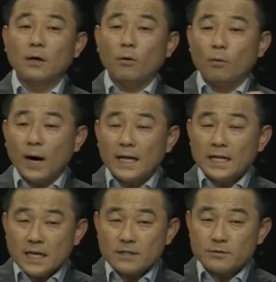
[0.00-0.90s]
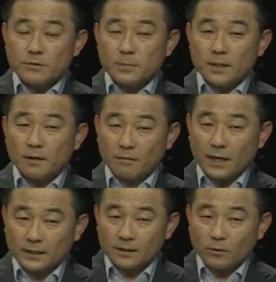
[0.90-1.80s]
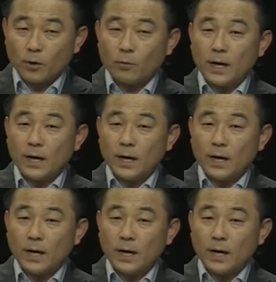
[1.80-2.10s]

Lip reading: One needs to be corrected or